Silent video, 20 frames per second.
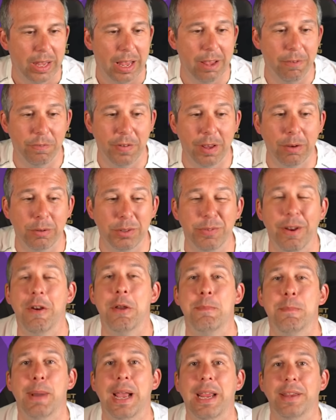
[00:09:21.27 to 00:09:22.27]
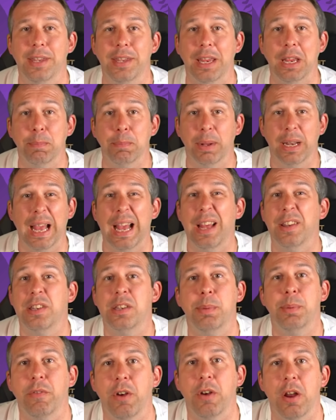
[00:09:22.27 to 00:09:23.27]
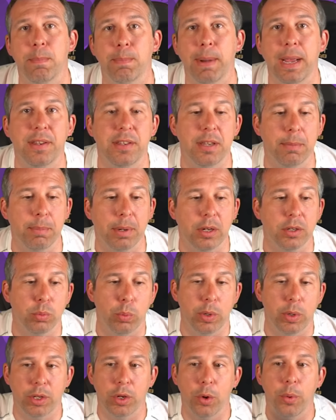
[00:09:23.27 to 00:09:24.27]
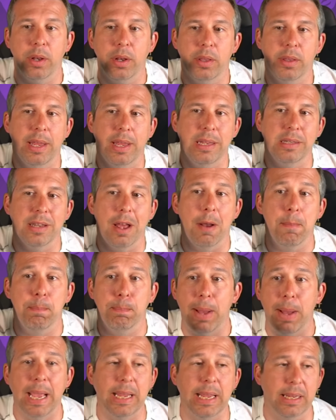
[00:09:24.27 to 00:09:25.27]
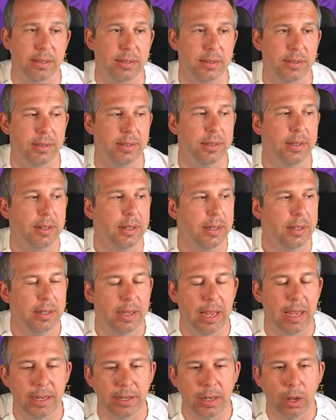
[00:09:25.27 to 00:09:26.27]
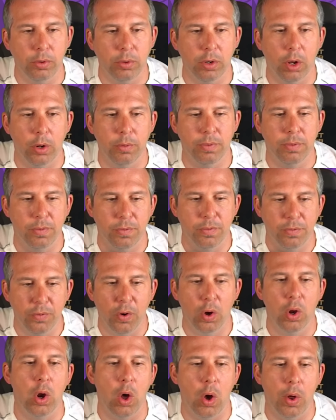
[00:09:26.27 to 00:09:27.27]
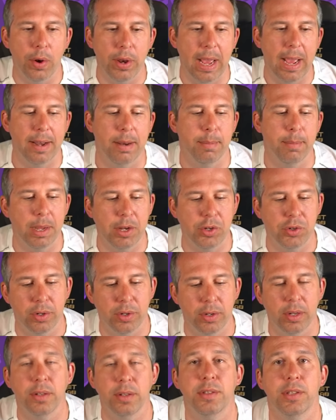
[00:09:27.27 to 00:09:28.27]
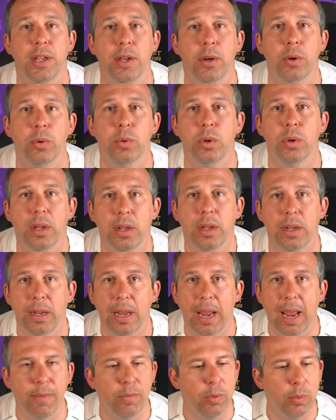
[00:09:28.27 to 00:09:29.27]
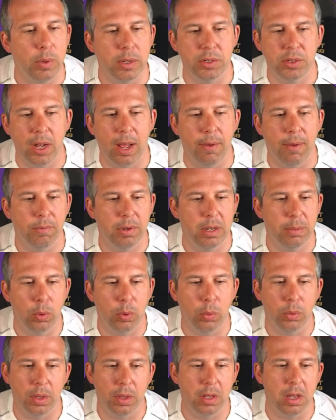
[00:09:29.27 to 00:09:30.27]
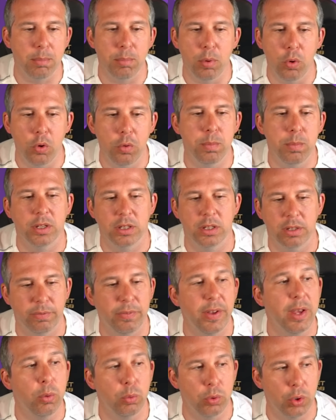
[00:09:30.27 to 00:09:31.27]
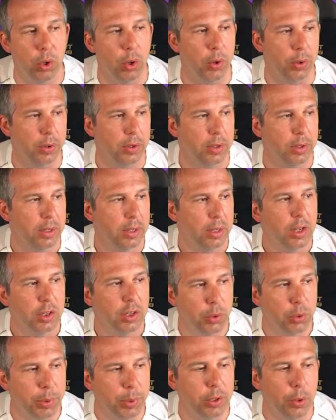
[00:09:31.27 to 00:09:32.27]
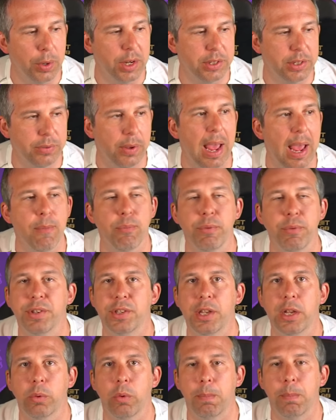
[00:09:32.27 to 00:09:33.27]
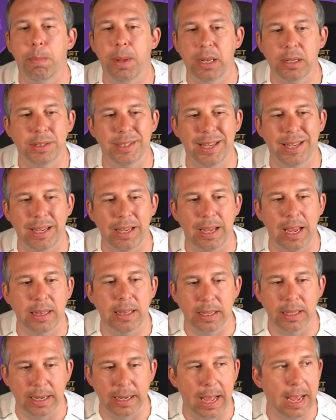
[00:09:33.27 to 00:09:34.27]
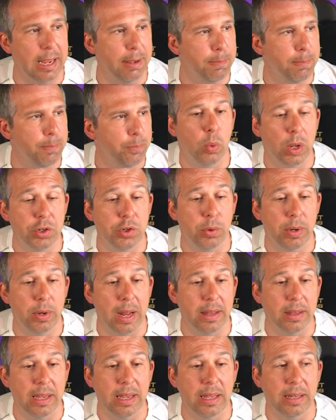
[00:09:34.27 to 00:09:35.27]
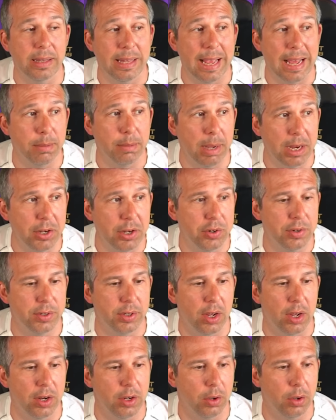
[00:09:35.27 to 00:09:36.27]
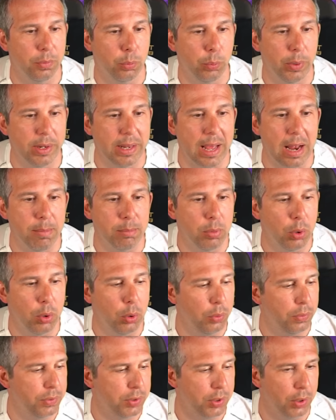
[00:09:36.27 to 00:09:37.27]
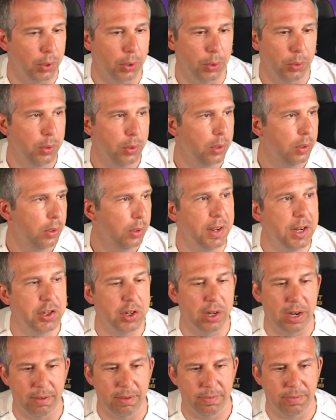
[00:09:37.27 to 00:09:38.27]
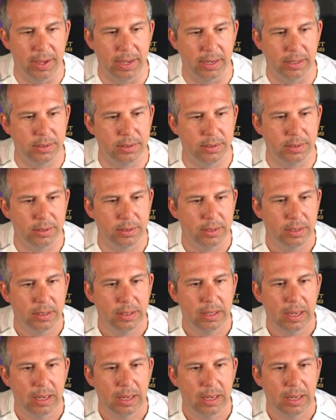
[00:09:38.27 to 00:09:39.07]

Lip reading: it feels very basic, but it has to be very basic because we're doing things at pace. Yeah, you don't go for full-on animation until everyone's comfortable that the movements feel good. So we do this for every single ability in the game. Once you get the animation signed off, we then move to visual effects.